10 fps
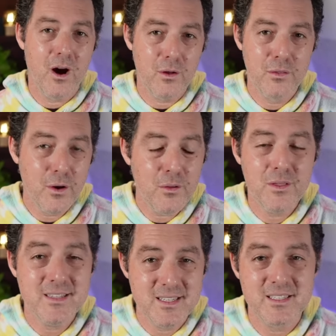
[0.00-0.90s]
Although
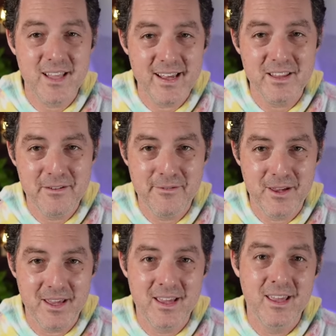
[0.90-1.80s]
this is likely fake,